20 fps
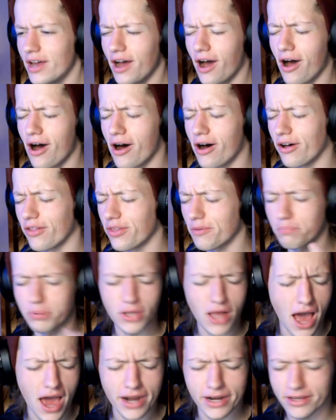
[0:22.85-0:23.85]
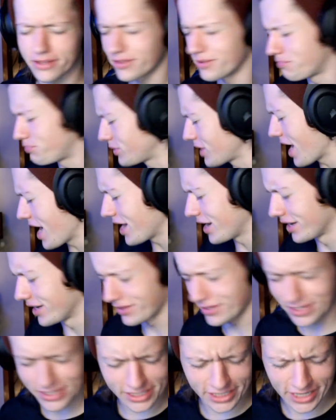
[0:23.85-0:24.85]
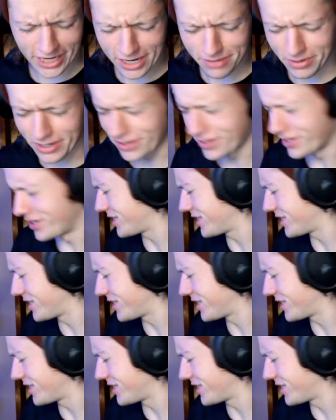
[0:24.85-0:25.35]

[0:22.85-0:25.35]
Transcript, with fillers: Oh, the plotting, the planning, the scheming,